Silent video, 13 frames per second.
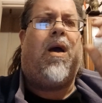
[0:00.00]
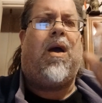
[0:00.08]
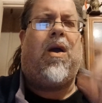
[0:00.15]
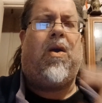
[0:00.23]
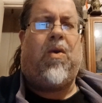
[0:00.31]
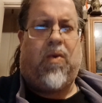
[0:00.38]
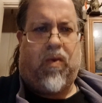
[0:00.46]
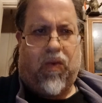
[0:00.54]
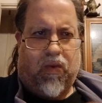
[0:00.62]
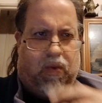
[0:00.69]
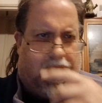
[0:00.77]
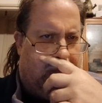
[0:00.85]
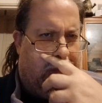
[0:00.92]

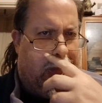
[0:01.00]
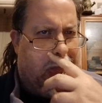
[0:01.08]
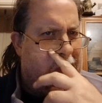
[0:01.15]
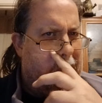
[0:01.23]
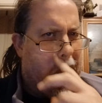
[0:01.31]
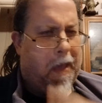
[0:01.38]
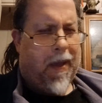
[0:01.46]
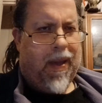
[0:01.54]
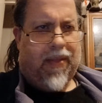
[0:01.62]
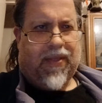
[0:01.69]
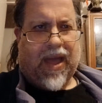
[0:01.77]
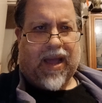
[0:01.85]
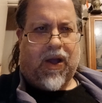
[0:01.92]
Okay.
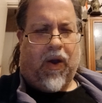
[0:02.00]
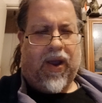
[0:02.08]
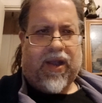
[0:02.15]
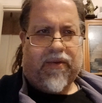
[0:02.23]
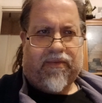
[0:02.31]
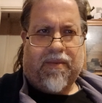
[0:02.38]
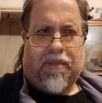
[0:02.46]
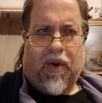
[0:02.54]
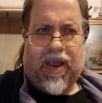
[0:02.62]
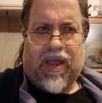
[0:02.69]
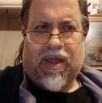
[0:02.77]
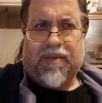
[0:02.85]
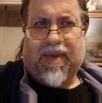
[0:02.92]
That kind of
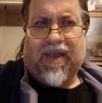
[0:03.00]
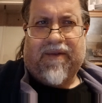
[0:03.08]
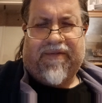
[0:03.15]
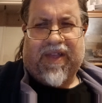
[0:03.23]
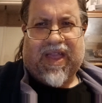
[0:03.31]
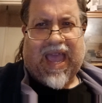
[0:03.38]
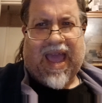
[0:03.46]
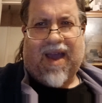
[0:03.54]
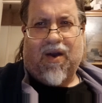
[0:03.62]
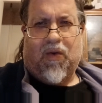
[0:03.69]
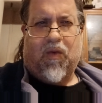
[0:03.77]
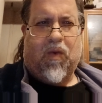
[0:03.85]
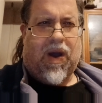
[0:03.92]
reminds me of the
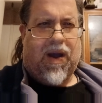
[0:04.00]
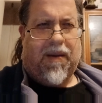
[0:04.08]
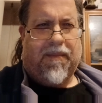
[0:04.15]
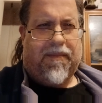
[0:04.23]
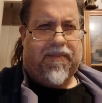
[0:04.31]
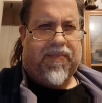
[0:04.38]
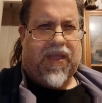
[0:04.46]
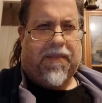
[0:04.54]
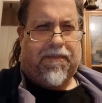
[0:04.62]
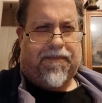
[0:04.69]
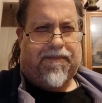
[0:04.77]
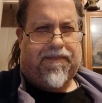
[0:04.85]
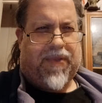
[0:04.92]
Tau
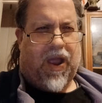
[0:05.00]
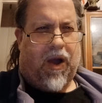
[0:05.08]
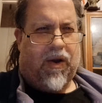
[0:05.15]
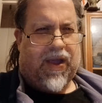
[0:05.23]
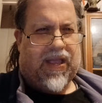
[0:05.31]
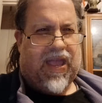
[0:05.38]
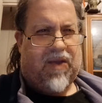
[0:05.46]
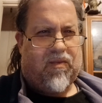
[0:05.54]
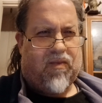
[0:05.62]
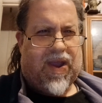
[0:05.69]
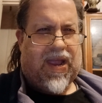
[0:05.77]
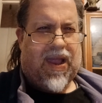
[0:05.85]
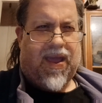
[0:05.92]
targeting
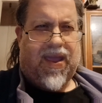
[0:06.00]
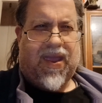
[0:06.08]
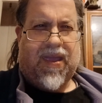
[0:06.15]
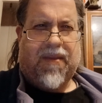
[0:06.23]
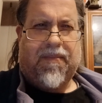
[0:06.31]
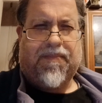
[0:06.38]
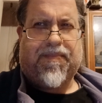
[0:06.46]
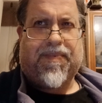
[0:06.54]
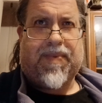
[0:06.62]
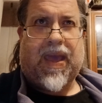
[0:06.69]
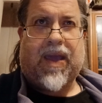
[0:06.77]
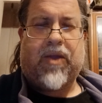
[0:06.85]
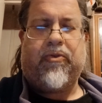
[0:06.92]
relay
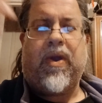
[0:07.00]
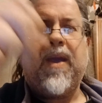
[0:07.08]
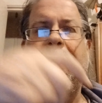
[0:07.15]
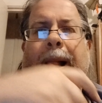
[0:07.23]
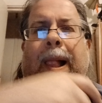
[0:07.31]
secondary.